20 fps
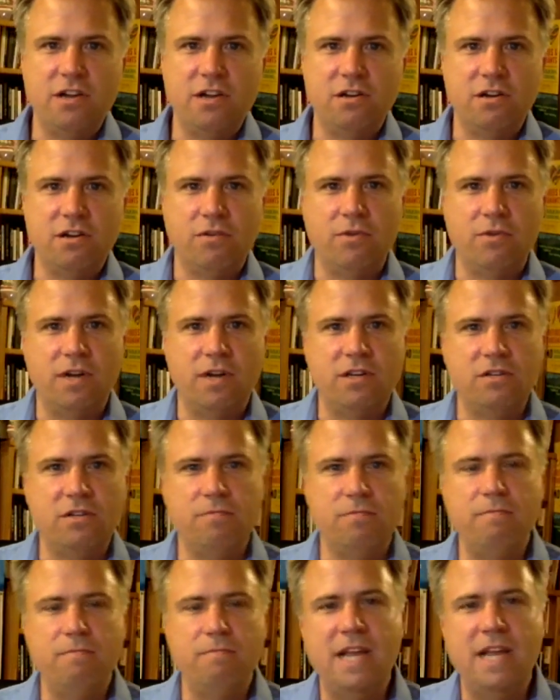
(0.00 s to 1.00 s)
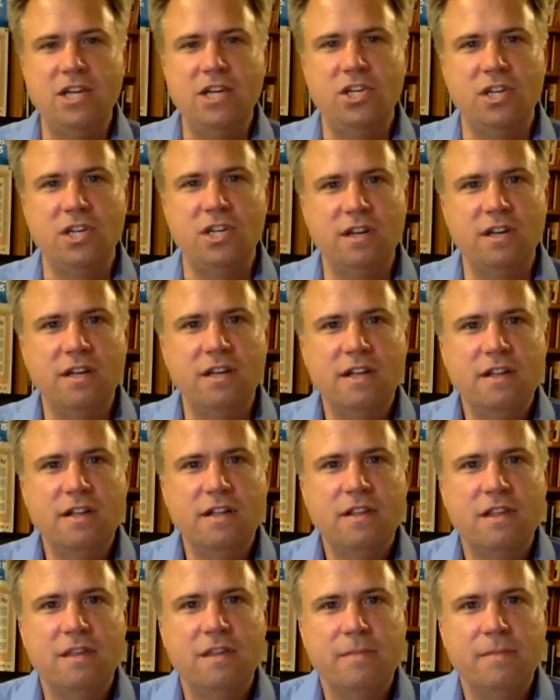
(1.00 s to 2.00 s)
You don't want to mention
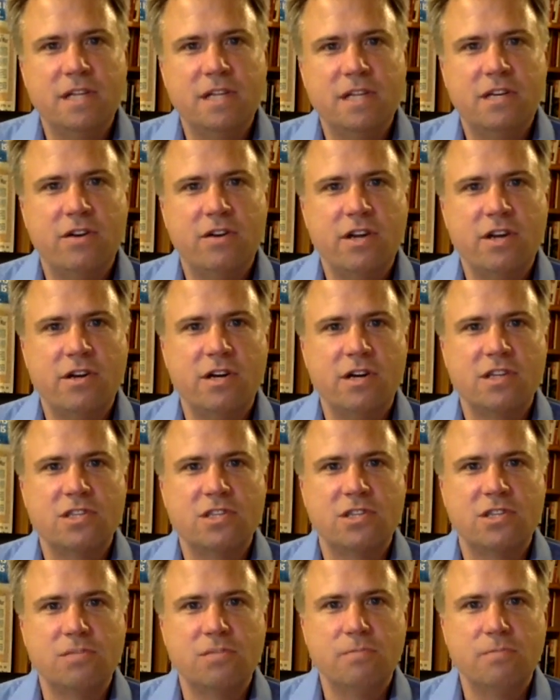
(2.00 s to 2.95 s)
that the military costs